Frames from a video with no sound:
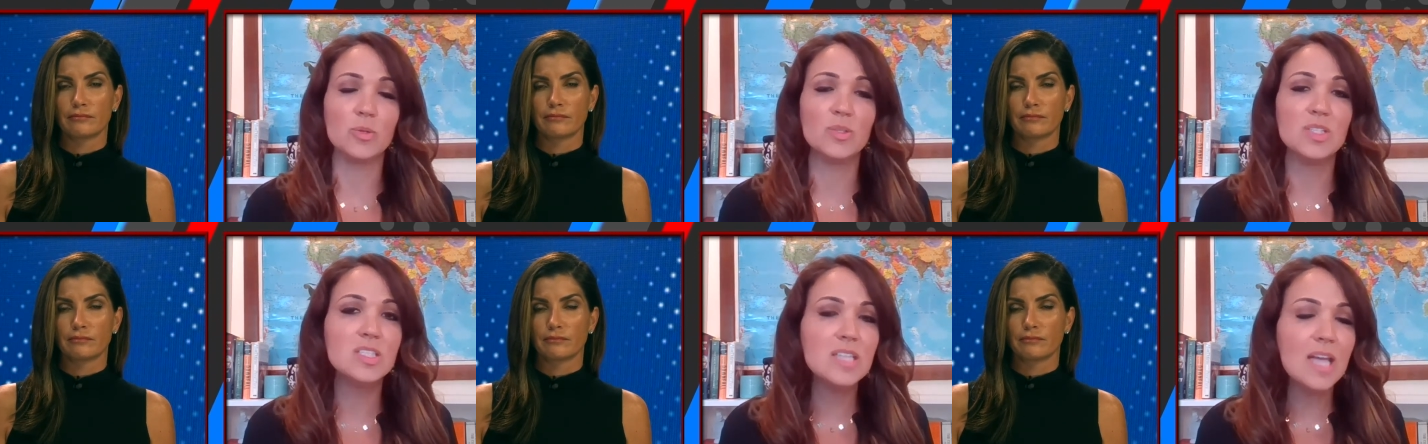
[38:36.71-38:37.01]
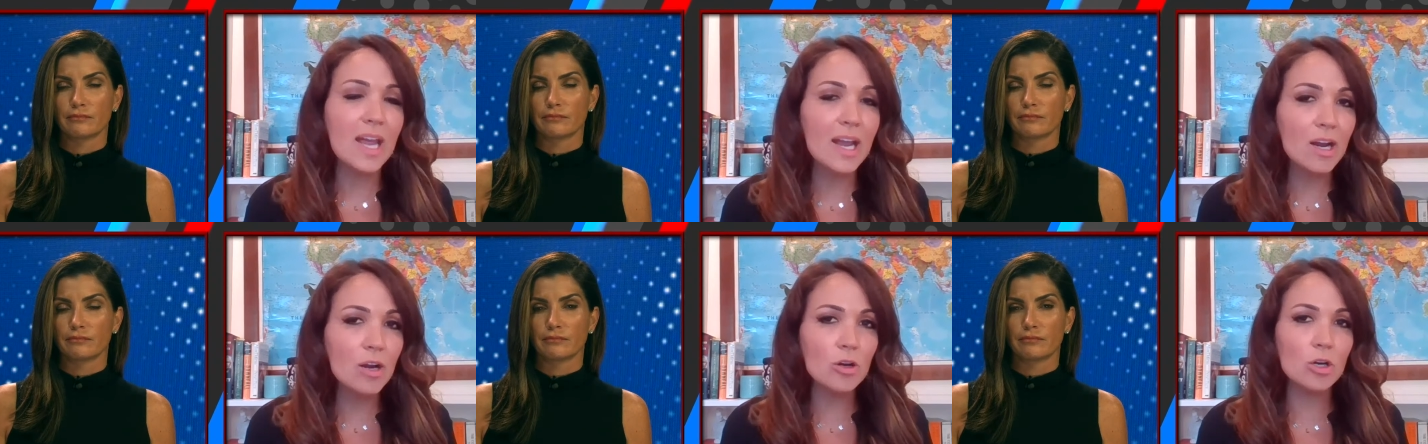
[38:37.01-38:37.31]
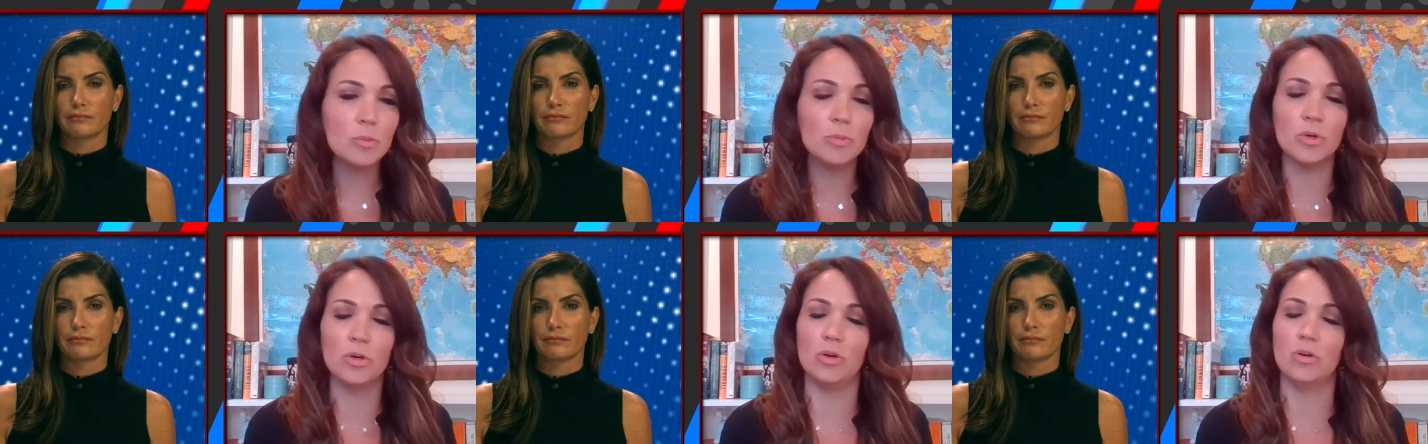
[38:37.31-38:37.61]
Speaker 1: So it's
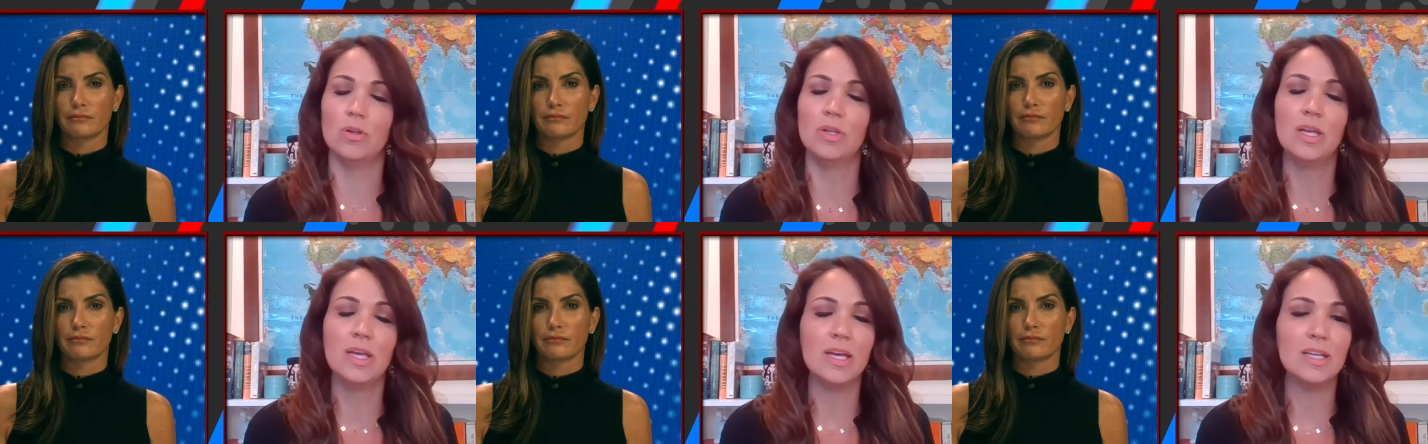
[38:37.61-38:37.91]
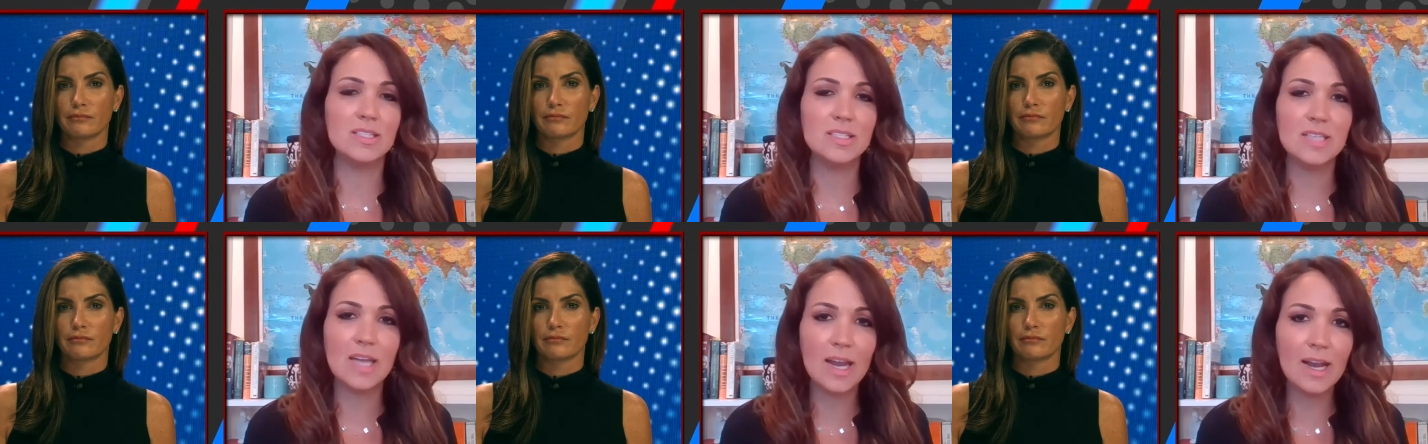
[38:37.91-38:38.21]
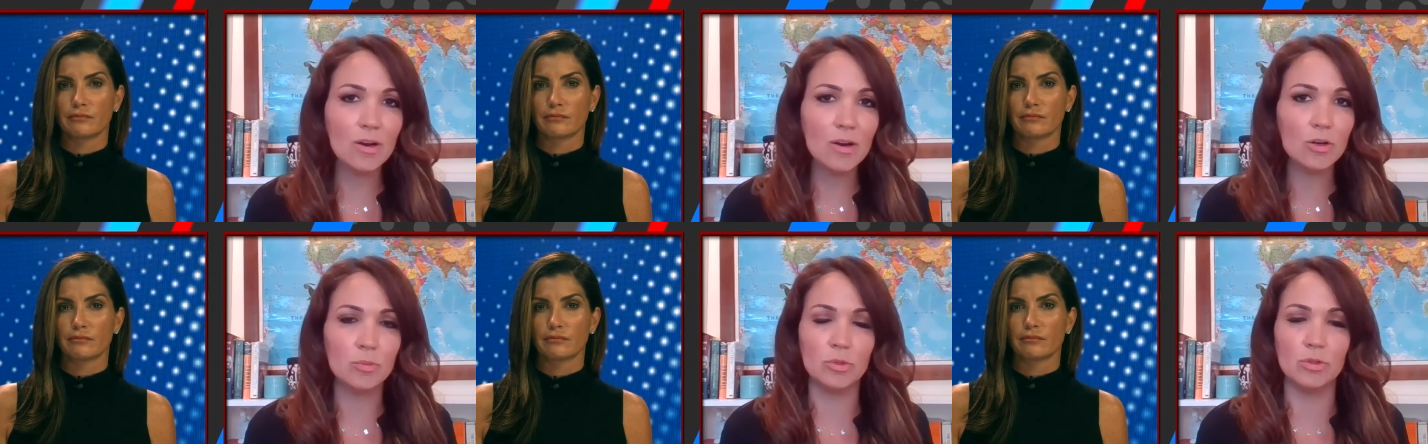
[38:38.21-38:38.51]
terrible. It's
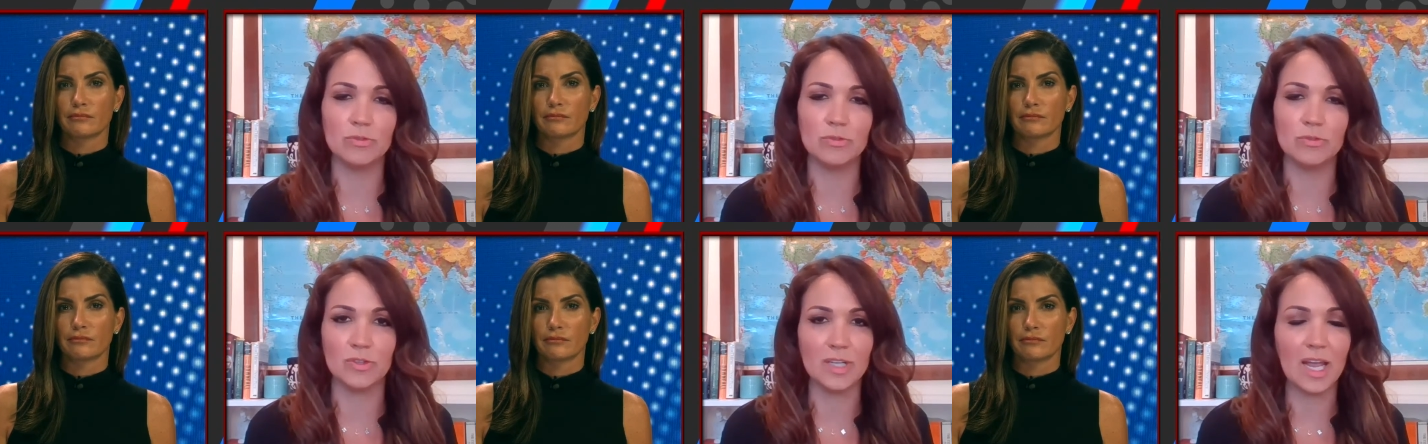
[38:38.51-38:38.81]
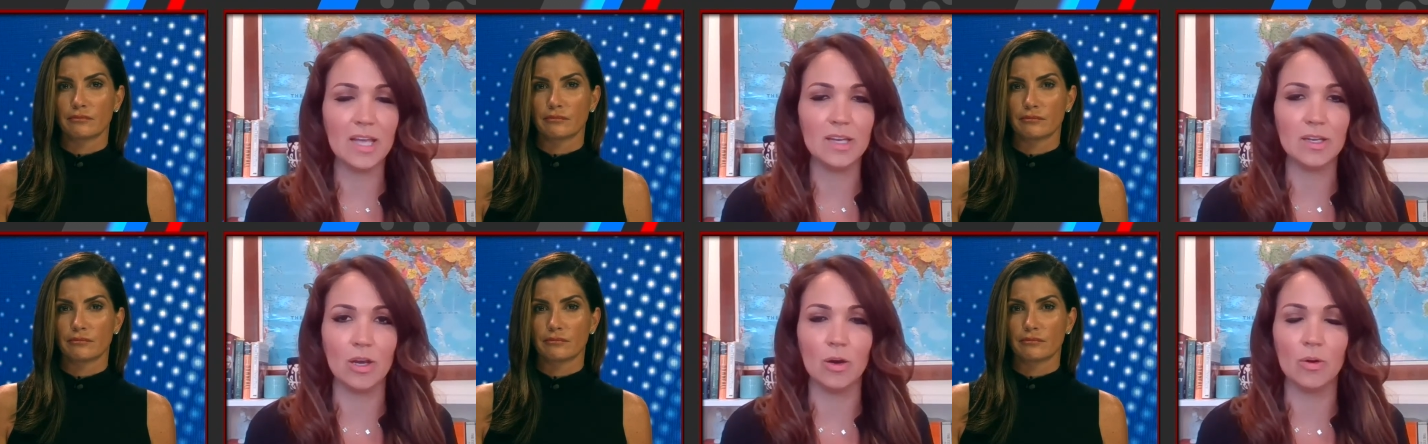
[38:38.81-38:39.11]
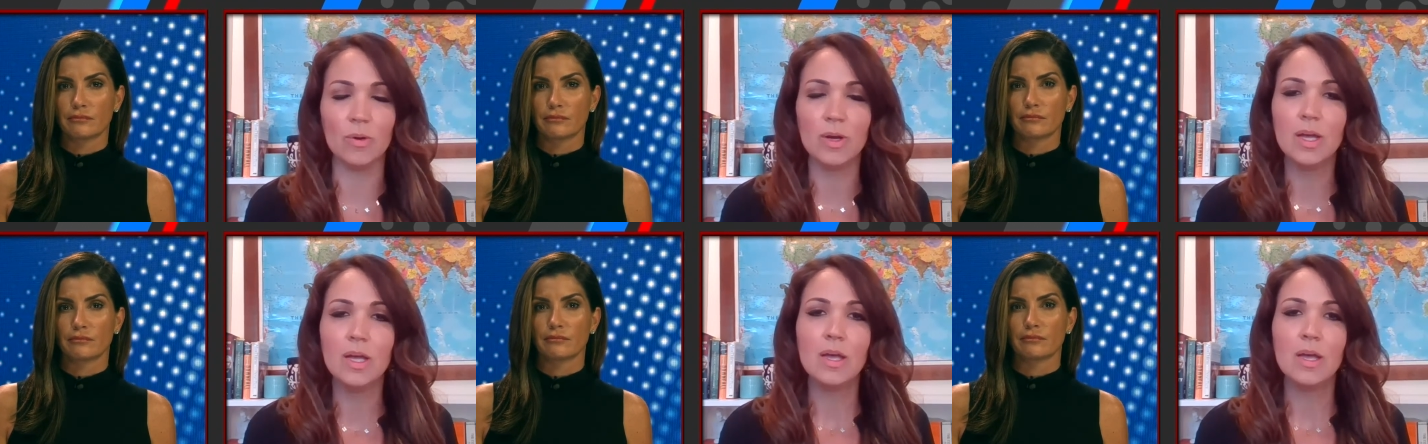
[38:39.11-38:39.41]
terrible for
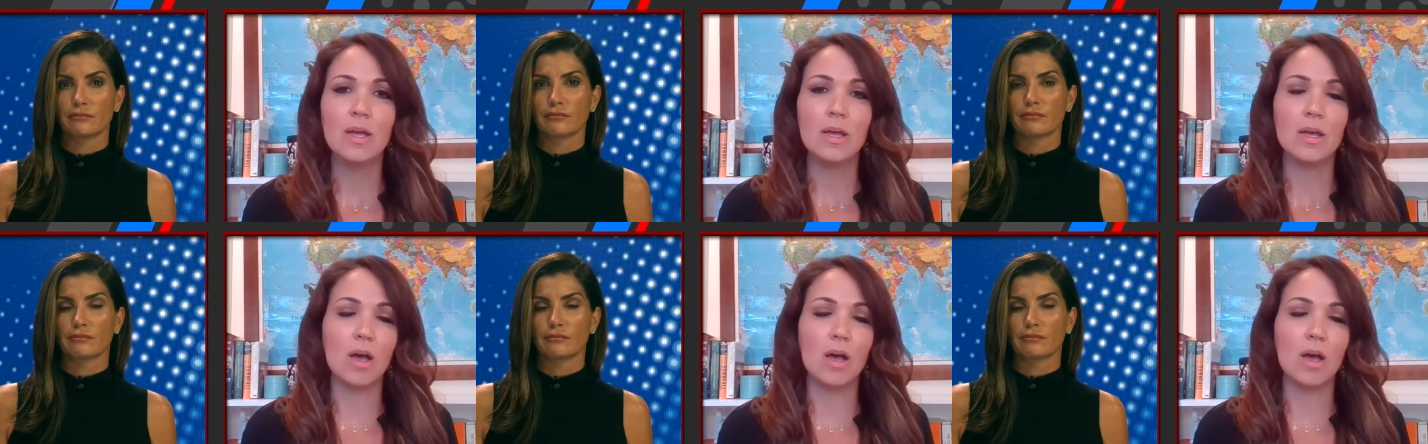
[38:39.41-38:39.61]
NATO.